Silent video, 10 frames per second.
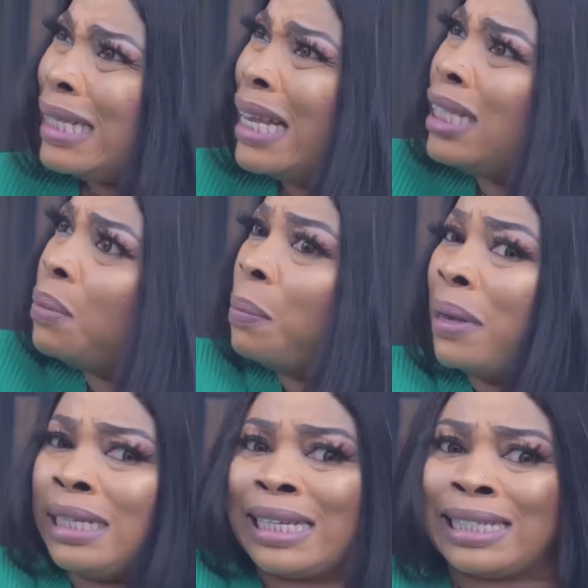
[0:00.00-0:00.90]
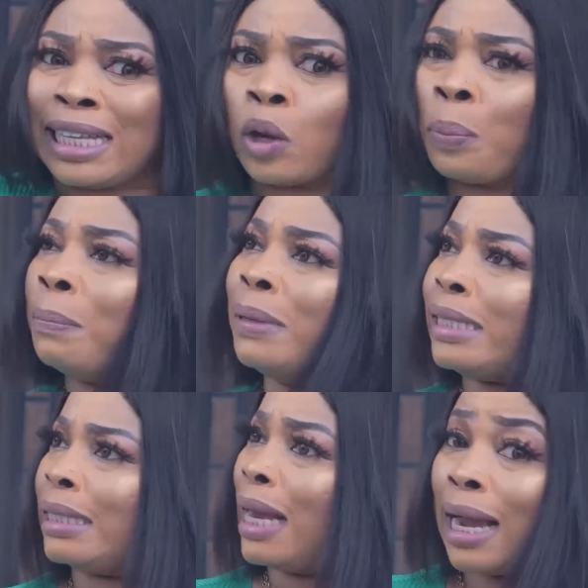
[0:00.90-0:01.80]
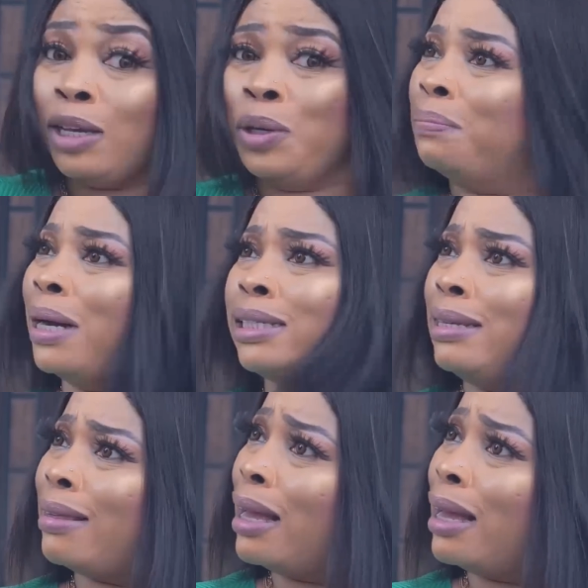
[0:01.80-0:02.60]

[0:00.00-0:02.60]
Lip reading: sent him a message and set up a meeting. Can you imagine